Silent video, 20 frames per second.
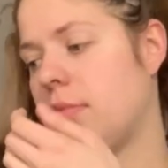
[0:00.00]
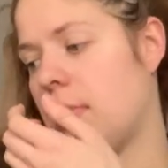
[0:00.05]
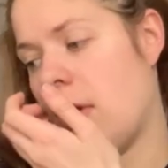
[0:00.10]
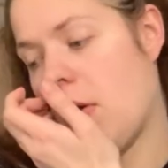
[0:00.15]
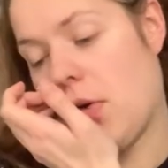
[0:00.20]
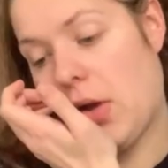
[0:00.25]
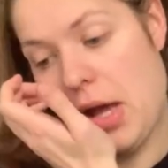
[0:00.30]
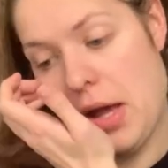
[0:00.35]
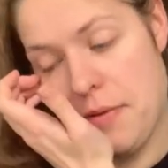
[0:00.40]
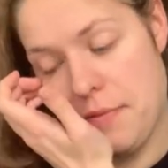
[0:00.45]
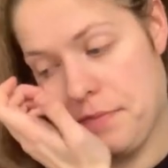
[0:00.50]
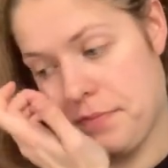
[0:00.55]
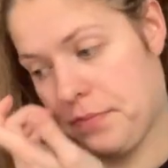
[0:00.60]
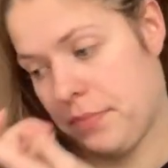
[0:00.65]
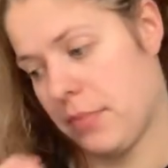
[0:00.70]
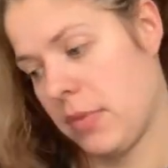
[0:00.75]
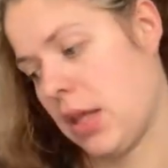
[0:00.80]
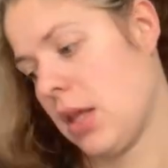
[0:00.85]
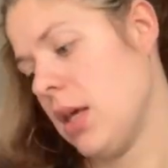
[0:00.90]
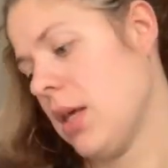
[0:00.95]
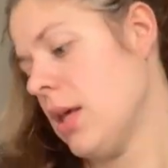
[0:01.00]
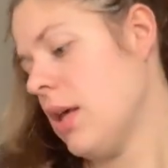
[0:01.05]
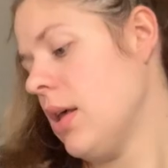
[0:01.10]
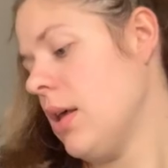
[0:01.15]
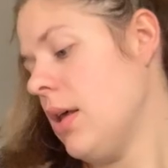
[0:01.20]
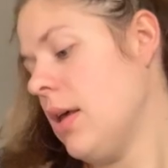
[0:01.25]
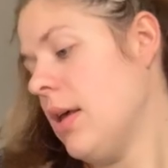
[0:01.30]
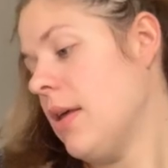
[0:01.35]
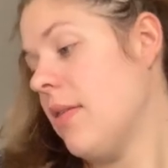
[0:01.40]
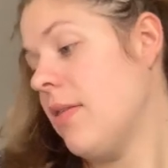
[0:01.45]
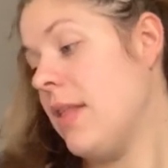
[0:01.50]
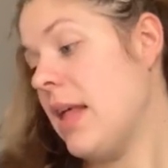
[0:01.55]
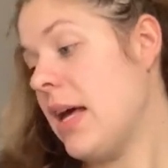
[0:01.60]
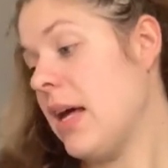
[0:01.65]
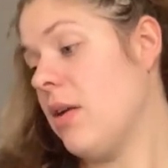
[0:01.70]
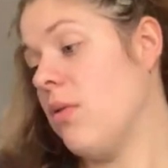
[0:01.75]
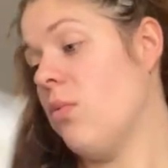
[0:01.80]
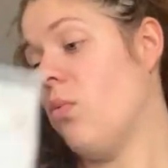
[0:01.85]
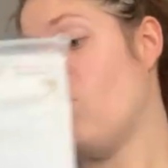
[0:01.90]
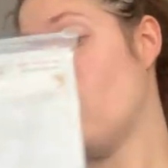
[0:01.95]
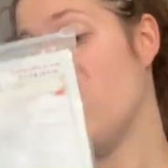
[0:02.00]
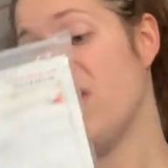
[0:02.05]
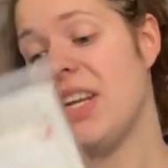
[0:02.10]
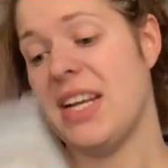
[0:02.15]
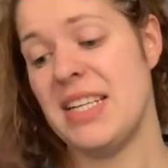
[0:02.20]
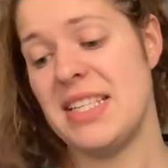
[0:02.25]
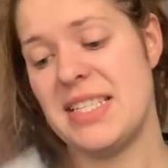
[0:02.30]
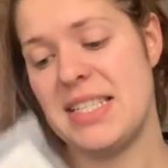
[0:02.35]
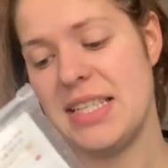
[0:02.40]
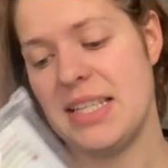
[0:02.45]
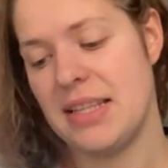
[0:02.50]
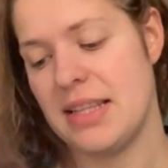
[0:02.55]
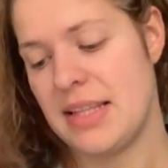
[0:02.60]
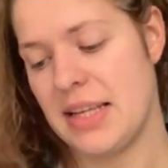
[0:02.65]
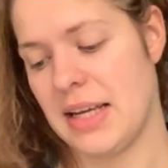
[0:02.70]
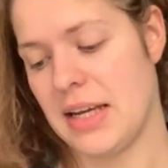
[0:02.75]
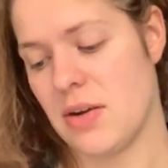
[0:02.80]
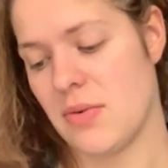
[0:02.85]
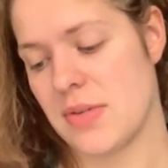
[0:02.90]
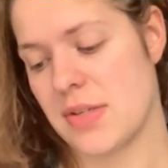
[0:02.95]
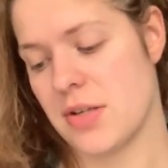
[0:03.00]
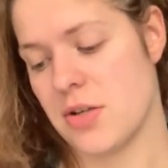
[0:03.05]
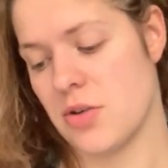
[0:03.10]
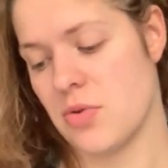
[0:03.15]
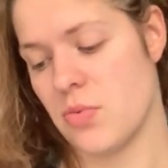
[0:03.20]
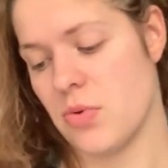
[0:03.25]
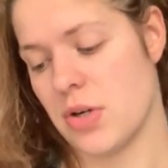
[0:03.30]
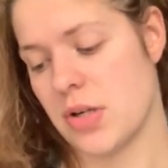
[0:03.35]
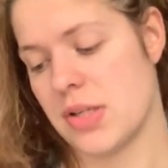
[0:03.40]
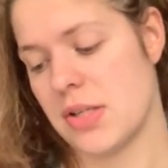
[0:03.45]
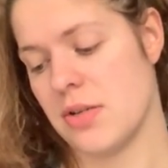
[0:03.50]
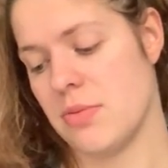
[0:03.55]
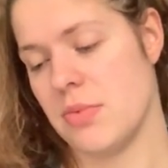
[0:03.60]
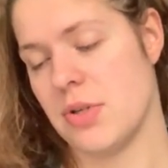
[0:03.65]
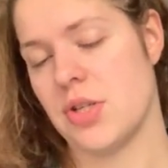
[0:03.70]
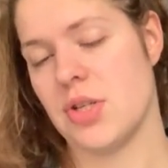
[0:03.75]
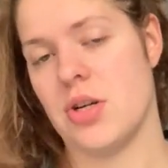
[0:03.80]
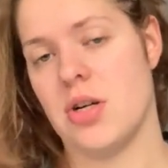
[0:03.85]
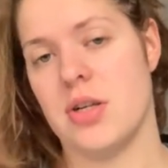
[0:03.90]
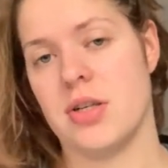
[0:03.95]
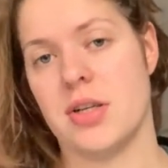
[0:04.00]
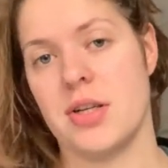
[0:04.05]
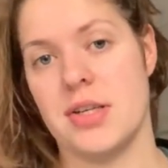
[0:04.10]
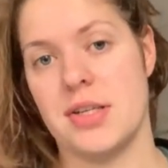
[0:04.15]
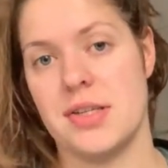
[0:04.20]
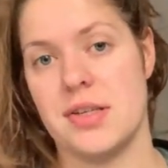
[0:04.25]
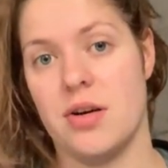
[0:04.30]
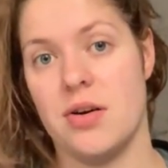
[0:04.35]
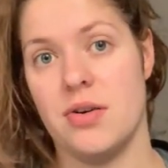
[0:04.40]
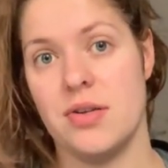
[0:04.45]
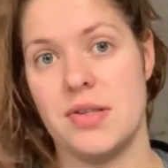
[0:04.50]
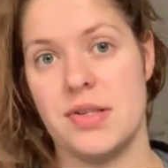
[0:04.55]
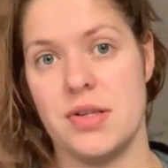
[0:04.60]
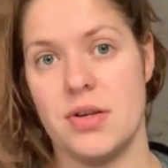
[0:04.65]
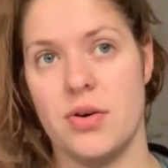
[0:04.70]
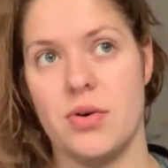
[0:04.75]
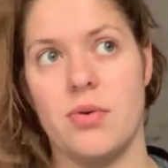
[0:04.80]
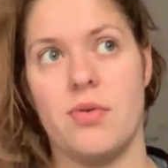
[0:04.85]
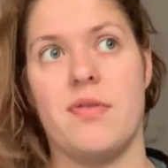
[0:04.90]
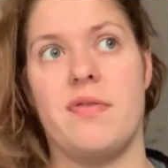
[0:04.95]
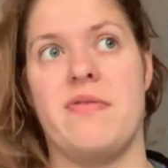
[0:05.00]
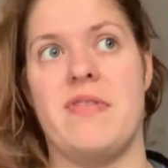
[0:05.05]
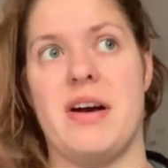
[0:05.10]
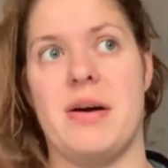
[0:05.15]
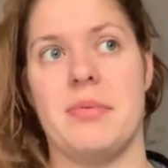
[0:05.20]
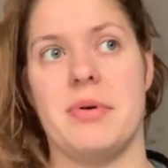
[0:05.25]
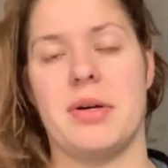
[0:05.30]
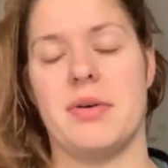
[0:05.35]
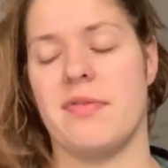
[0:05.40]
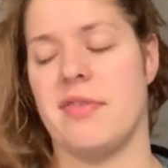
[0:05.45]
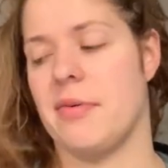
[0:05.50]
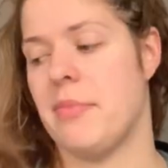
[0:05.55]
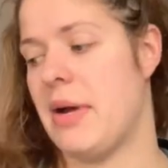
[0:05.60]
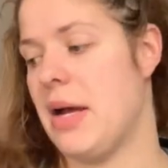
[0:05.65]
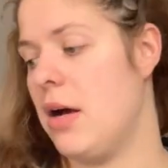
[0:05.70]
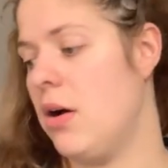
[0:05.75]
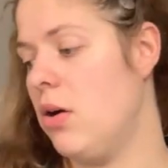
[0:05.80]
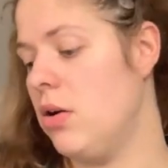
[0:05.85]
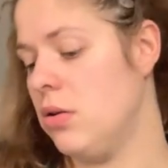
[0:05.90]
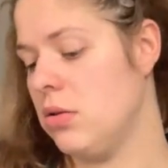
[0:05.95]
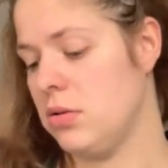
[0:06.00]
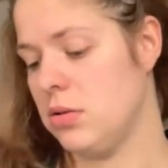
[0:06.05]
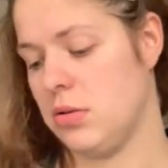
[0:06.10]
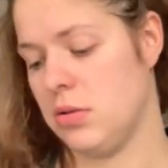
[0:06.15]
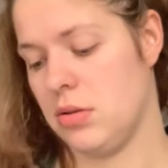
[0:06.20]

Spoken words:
Okay. Then one I didn't think I was gonna work so much on, because also Fabric from Hell.